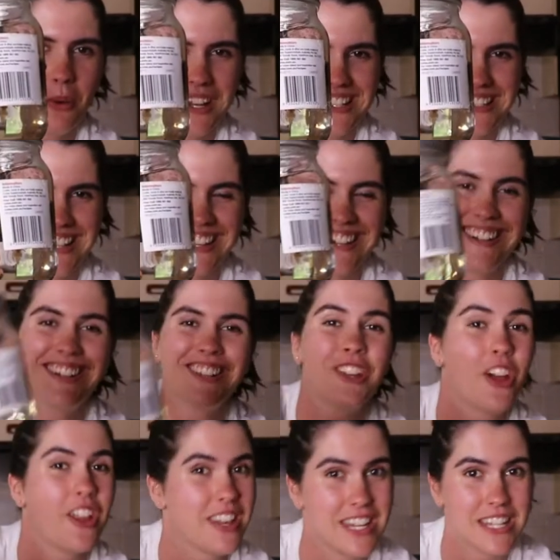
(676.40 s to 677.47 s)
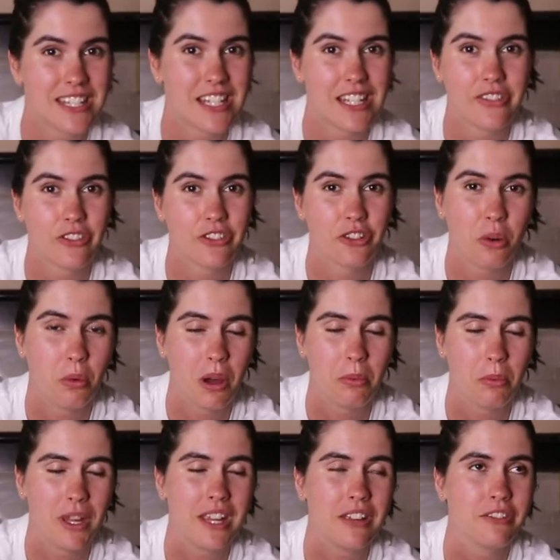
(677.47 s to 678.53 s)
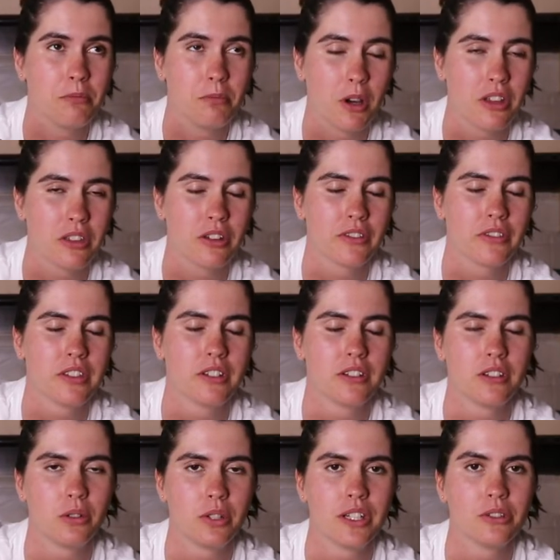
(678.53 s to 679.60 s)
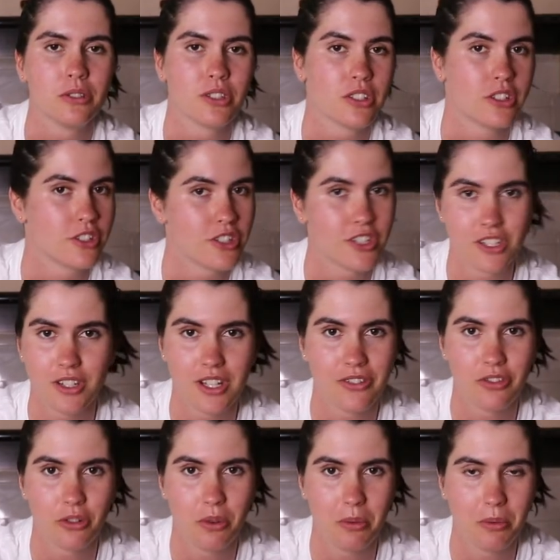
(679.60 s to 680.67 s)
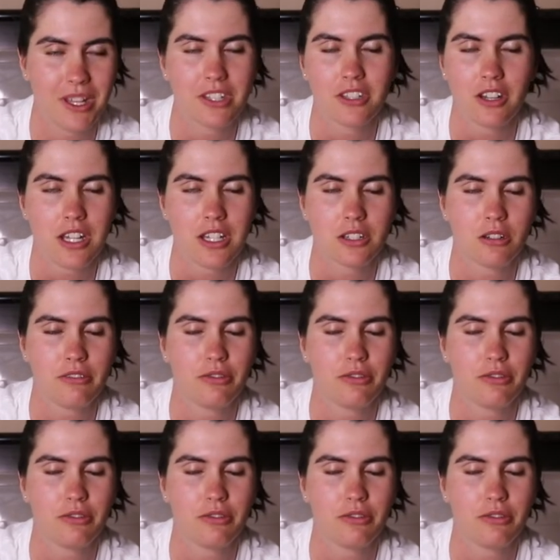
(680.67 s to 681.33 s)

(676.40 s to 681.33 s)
weeks later. You only need to leave it for 1 week for both of the oils. Just leave it for 1 week, don't need to do